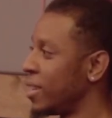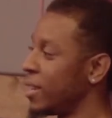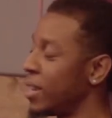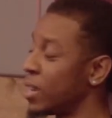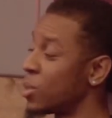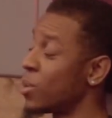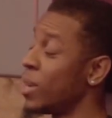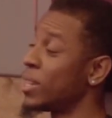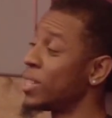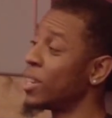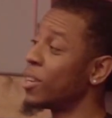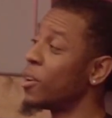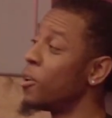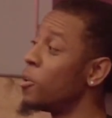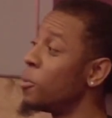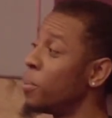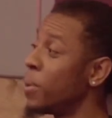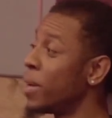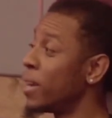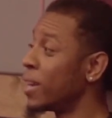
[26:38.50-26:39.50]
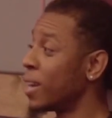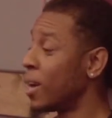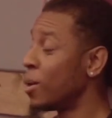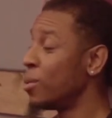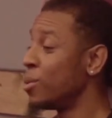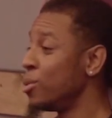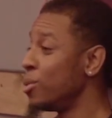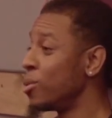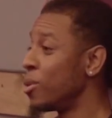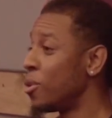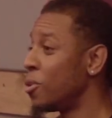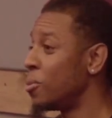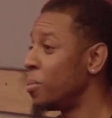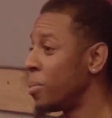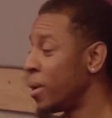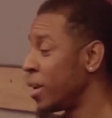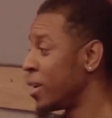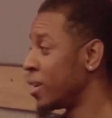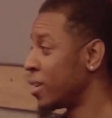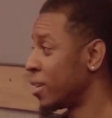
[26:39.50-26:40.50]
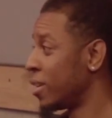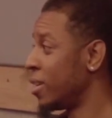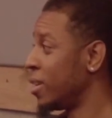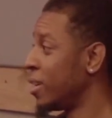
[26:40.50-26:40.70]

That's why I said coping. How are you coping?